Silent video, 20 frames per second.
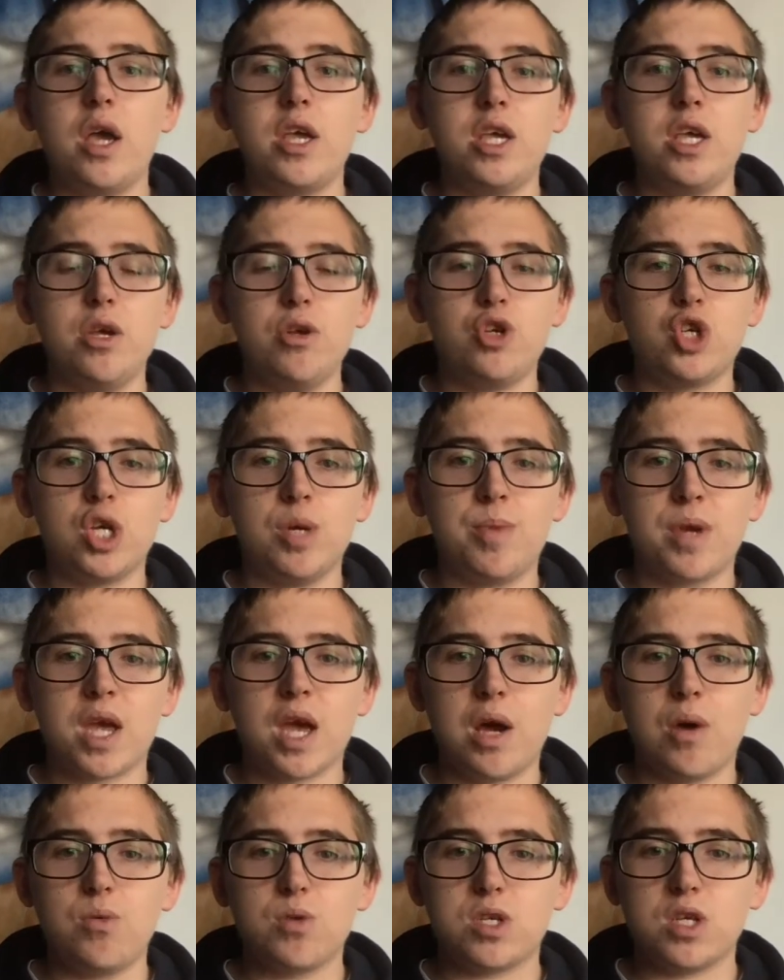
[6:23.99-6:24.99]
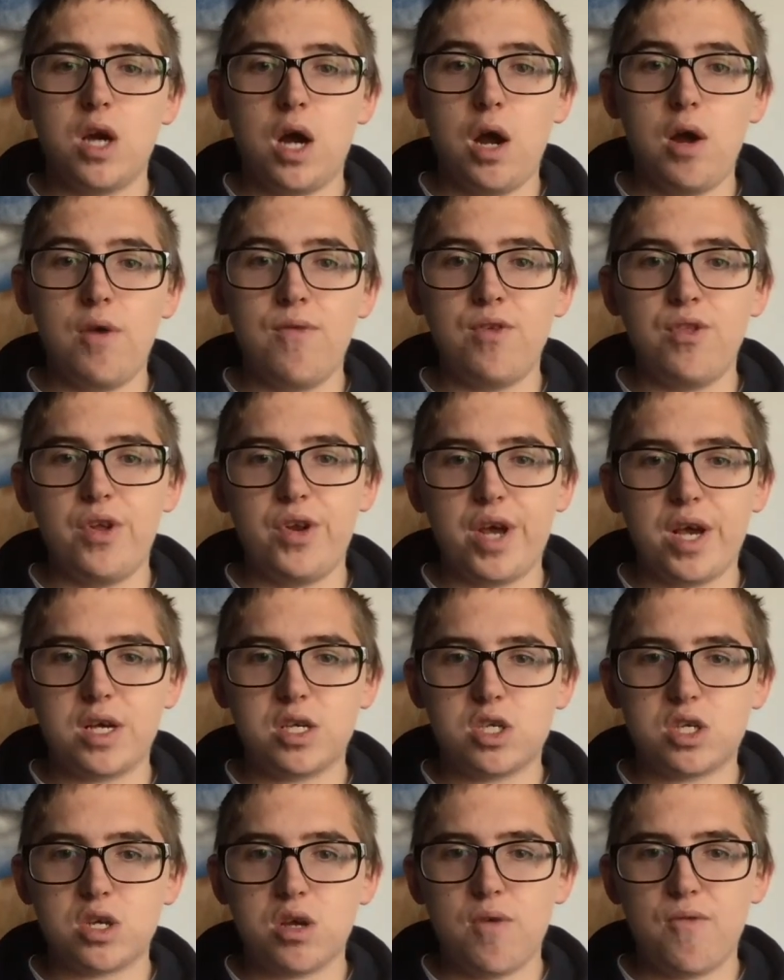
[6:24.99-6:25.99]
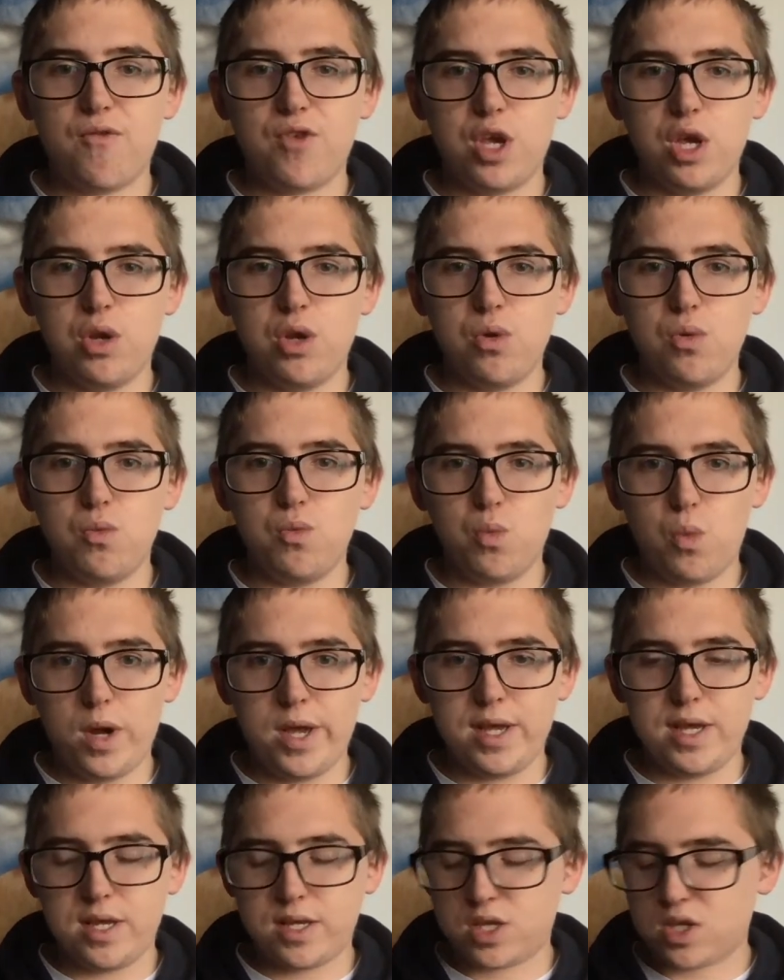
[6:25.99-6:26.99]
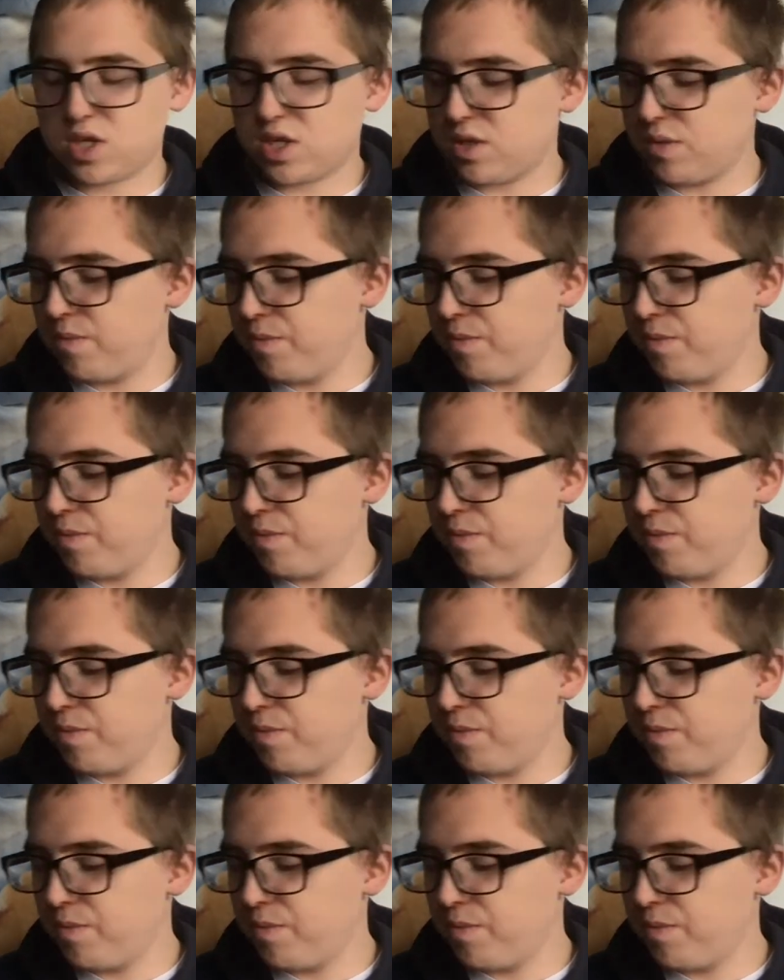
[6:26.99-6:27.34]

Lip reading: YouTube account over the next few weeks.